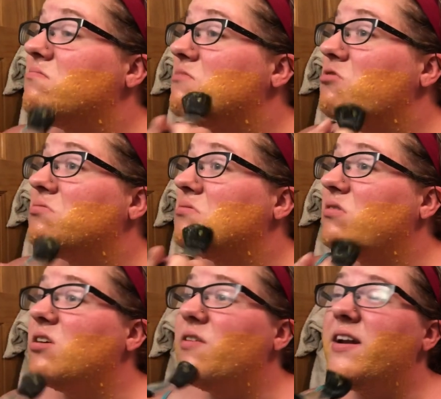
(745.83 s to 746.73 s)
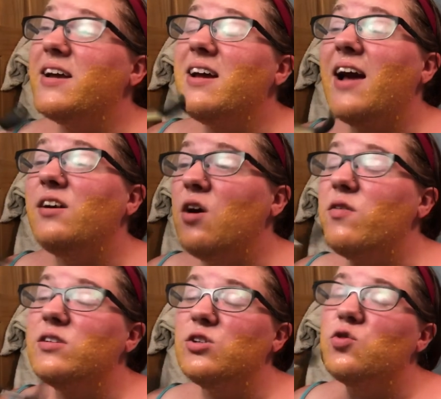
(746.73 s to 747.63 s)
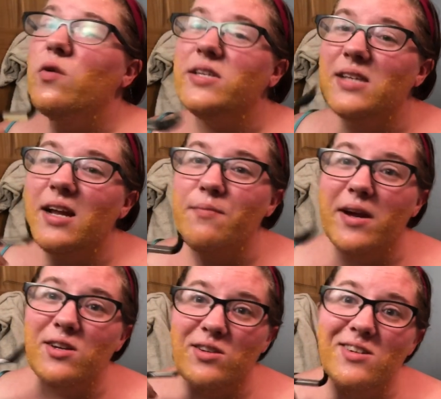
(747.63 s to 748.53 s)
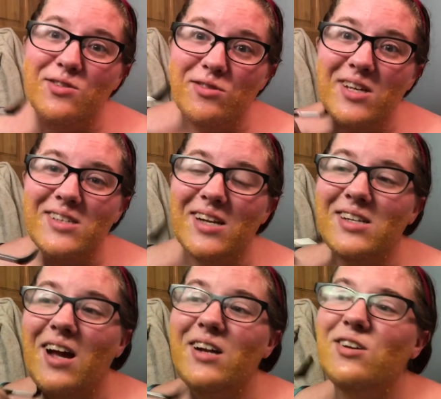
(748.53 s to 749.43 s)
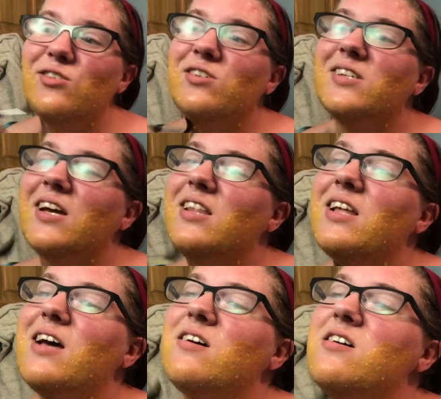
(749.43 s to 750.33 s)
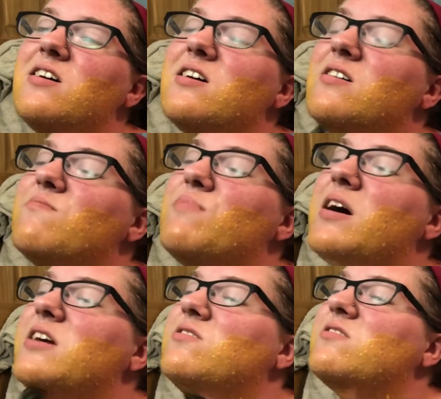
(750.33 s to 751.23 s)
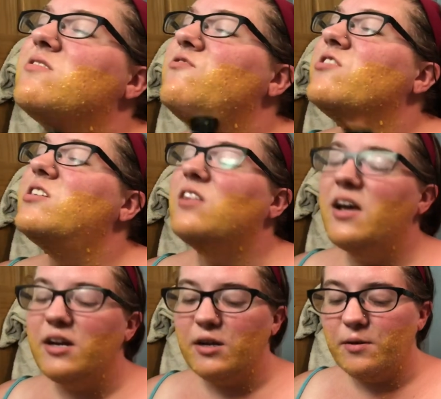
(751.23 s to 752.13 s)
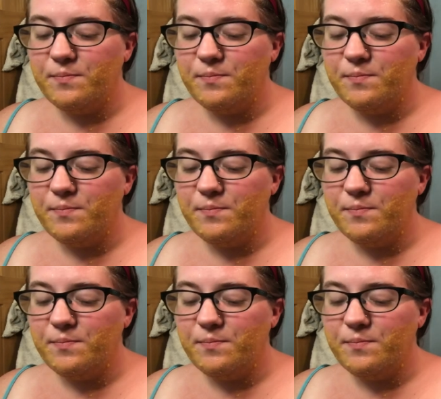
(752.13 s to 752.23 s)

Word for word: most people don't. And I, I know it's a choice that I make to do this. I, I understand that. But I just feel like